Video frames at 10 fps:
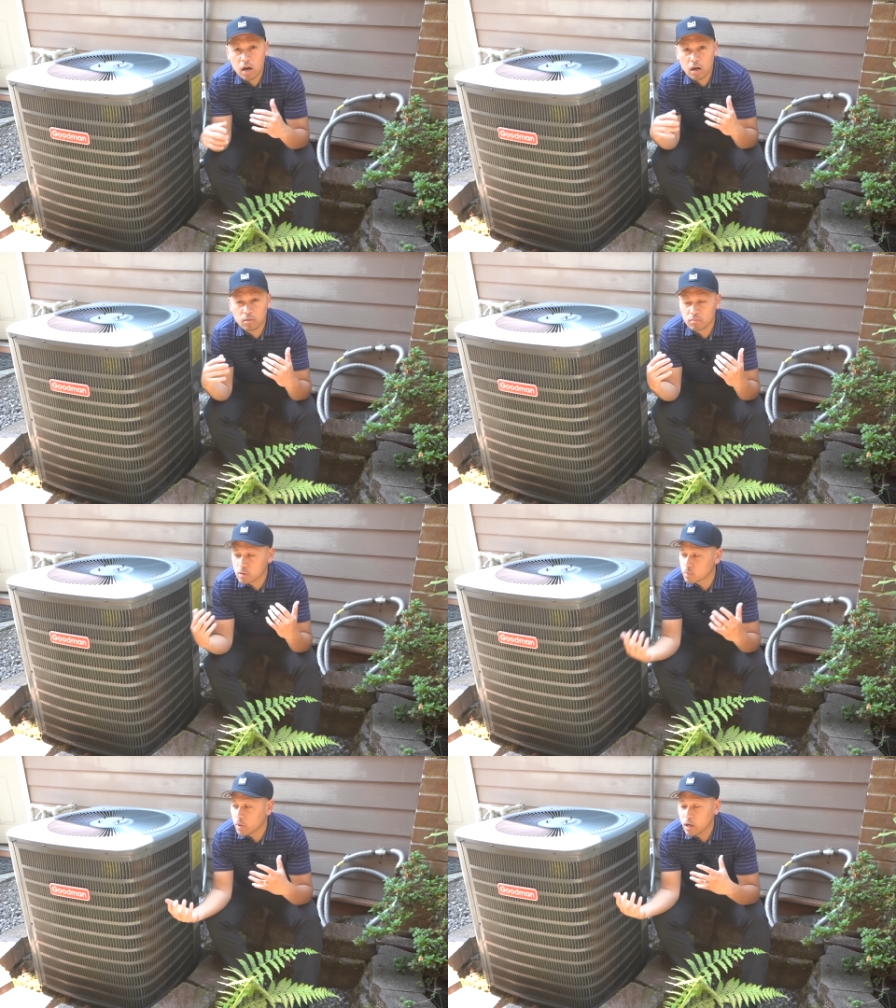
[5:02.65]
Um,
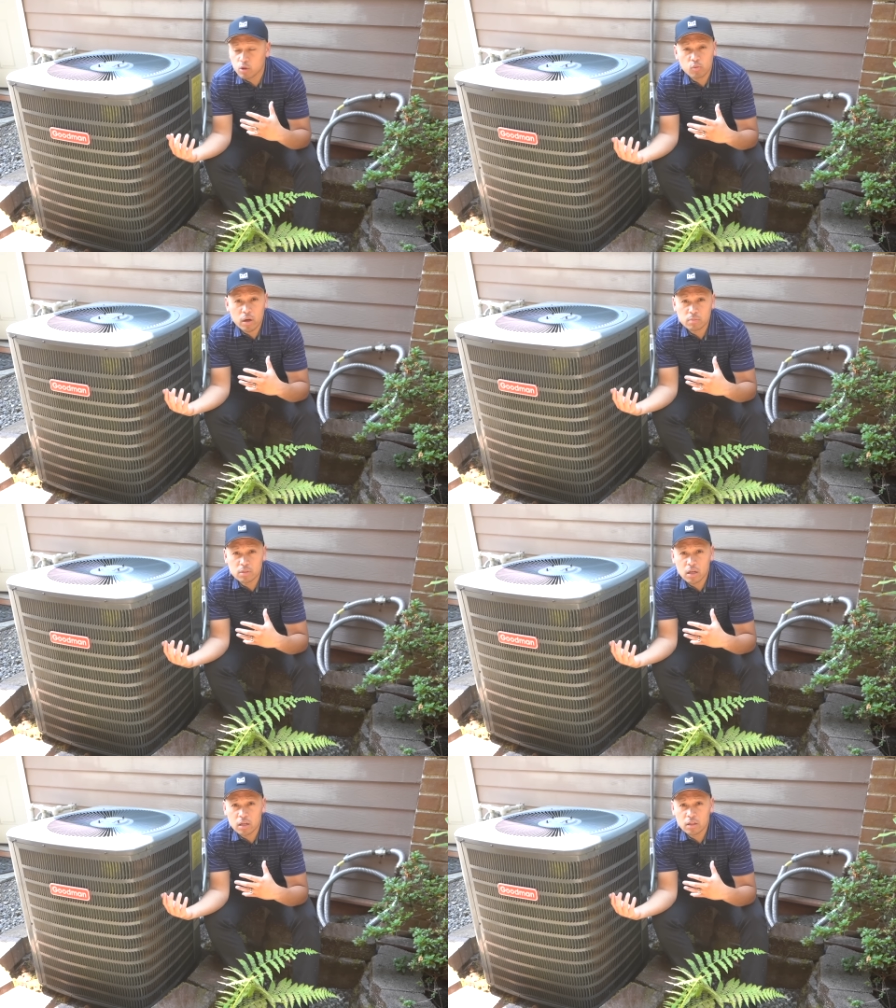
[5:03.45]
spider webs
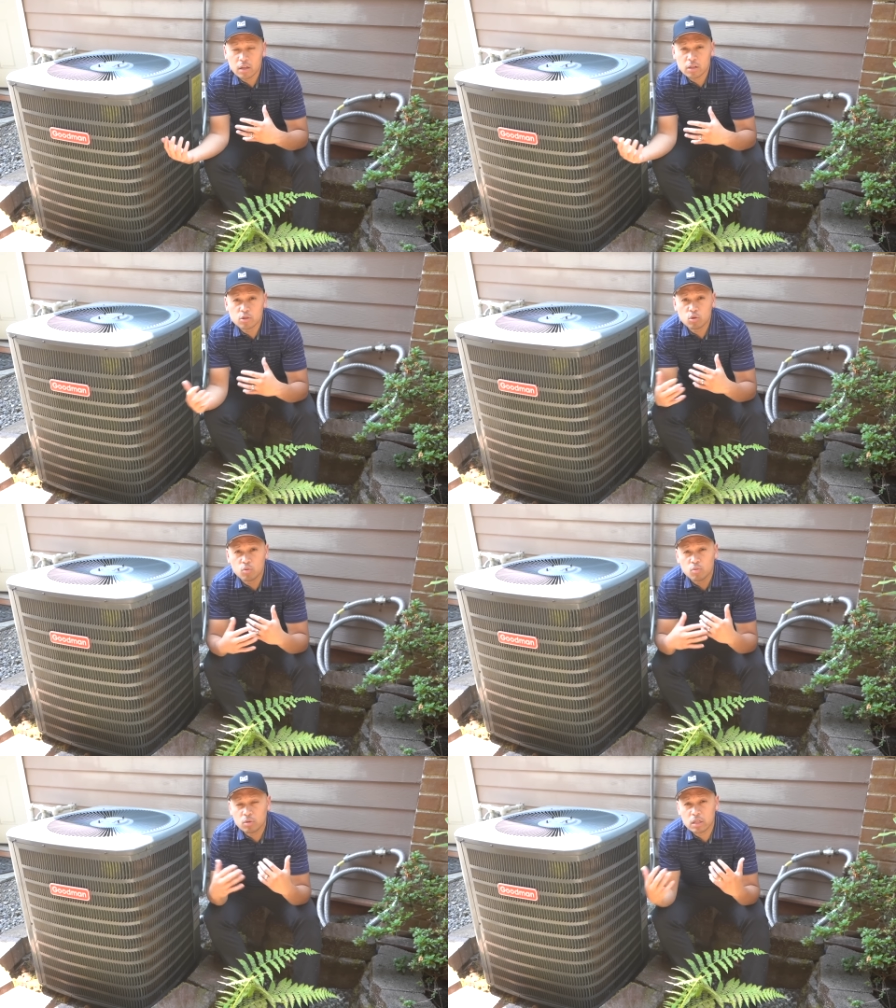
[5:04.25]
get in there.
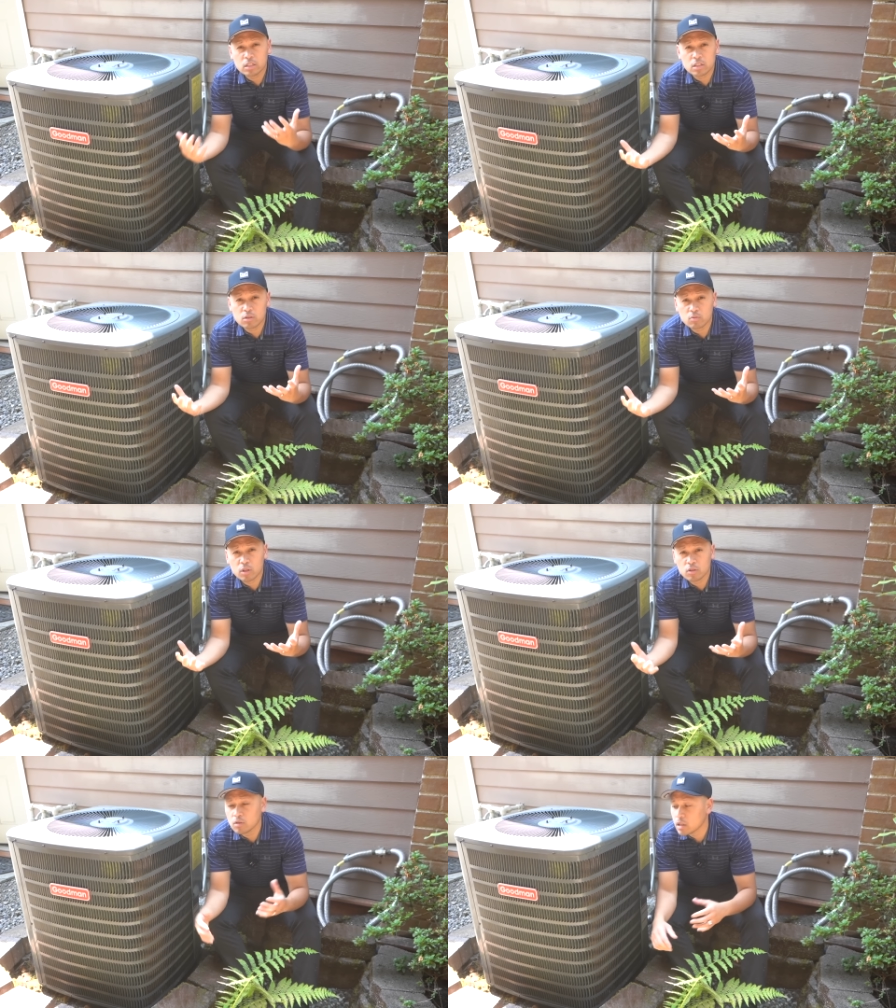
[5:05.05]
So easiest way to do